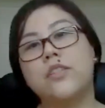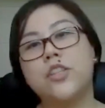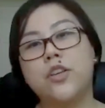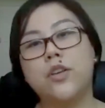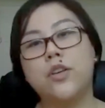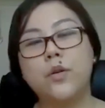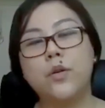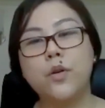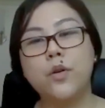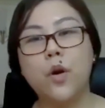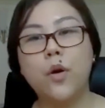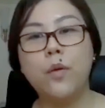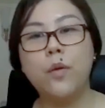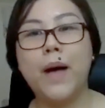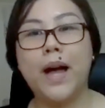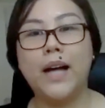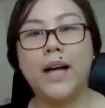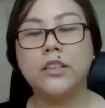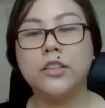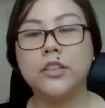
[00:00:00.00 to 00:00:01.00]
to go
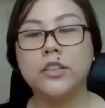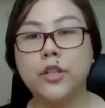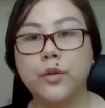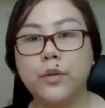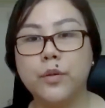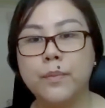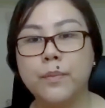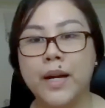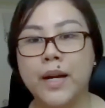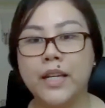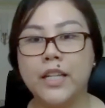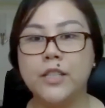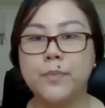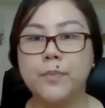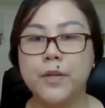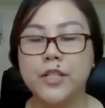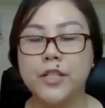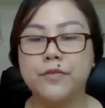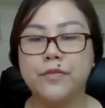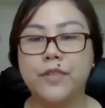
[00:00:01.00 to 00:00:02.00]
back to my
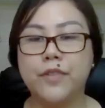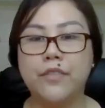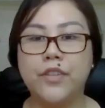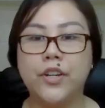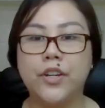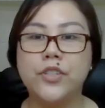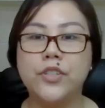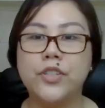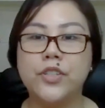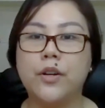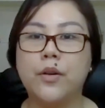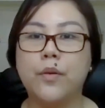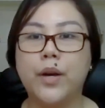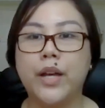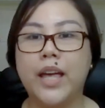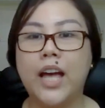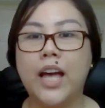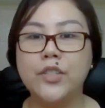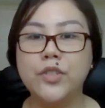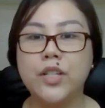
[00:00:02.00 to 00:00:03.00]
experience 5 years ago, I
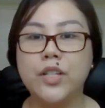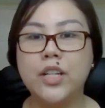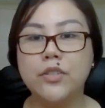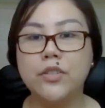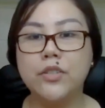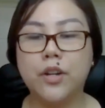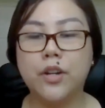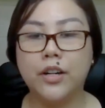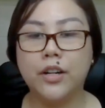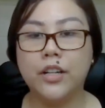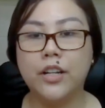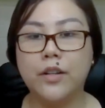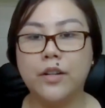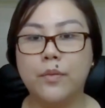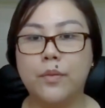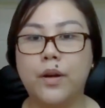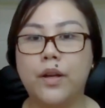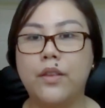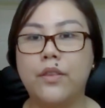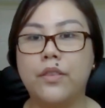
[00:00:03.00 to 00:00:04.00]
actually started
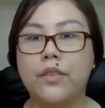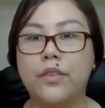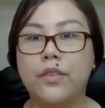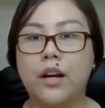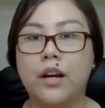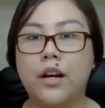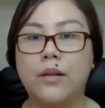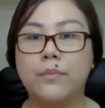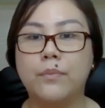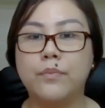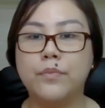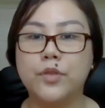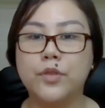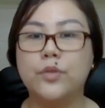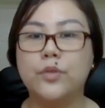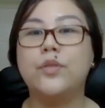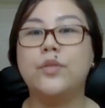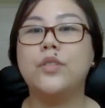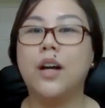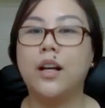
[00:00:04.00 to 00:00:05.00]
with
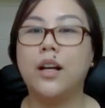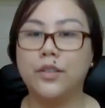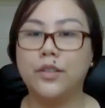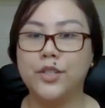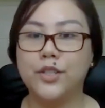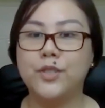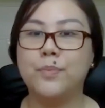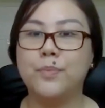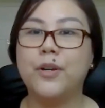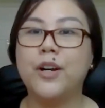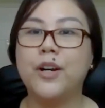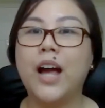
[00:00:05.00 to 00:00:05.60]
$2 per